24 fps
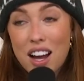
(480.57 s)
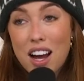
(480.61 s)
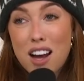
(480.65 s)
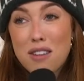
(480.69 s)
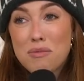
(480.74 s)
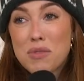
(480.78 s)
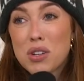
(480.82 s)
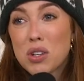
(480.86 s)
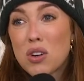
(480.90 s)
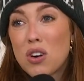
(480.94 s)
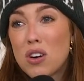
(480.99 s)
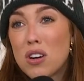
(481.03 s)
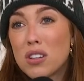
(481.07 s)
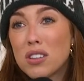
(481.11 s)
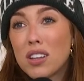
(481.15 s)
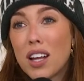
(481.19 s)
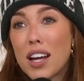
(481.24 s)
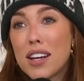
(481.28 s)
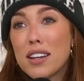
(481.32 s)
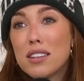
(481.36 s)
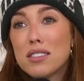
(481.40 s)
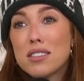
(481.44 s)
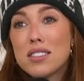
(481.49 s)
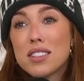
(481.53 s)
They're called
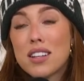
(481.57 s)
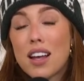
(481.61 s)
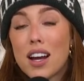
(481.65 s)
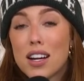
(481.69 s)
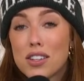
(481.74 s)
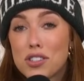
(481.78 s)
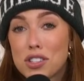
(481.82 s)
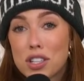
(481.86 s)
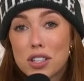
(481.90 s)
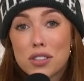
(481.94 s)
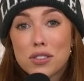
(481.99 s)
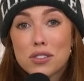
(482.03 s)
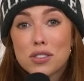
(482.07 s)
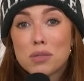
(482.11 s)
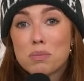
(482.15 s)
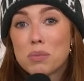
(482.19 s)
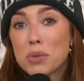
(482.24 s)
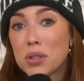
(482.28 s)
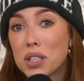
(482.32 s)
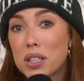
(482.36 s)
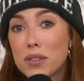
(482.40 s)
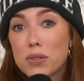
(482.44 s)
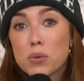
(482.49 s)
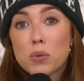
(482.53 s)
like slideshows,
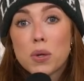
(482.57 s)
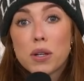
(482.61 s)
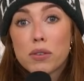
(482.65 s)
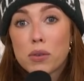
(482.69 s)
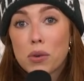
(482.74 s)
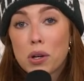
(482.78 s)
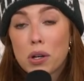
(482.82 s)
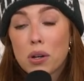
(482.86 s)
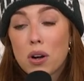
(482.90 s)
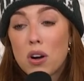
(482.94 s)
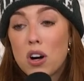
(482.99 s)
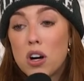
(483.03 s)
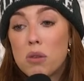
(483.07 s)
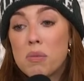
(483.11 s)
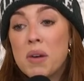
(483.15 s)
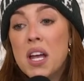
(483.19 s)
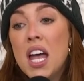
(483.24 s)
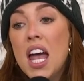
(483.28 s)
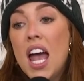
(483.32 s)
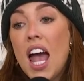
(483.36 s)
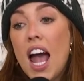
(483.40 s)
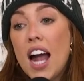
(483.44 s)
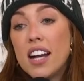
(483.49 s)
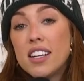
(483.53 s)
briefs, whatever you want to call them.
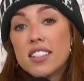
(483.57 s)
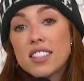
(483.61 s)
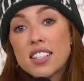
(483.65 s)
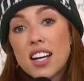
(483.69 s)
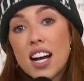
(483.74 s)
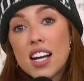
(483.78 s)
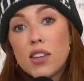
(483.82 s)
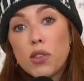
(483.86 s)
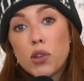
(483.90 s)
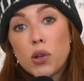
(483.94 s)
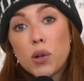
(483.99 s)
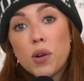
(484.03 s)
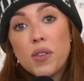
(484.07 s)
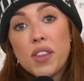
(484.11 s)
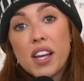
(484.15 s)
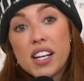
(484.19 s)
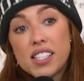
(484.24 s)
And you slide through and